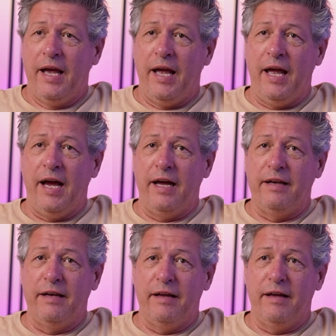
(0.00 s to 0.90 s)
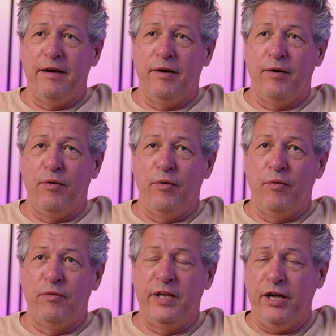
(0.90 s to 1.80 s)
And
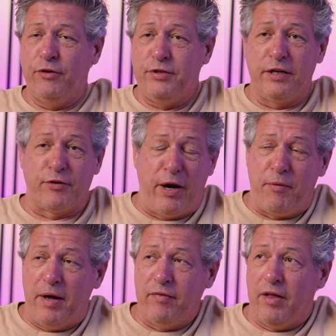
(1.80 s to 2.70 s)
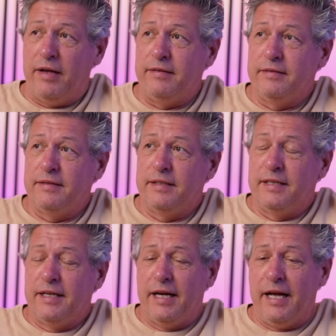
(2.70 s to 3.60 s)
Leo did a great red line.
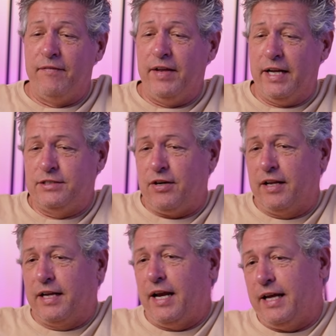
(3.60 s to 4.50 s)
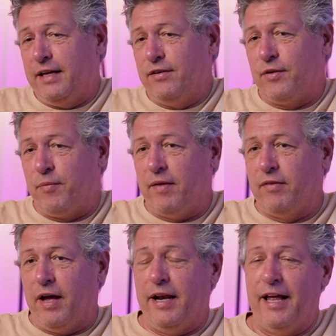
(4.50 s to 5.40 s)
And then I started getting into the red
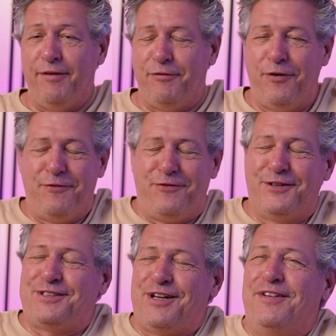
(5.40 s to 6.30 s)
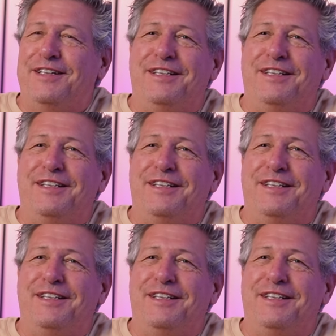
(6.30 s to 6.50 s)
line. And first off, it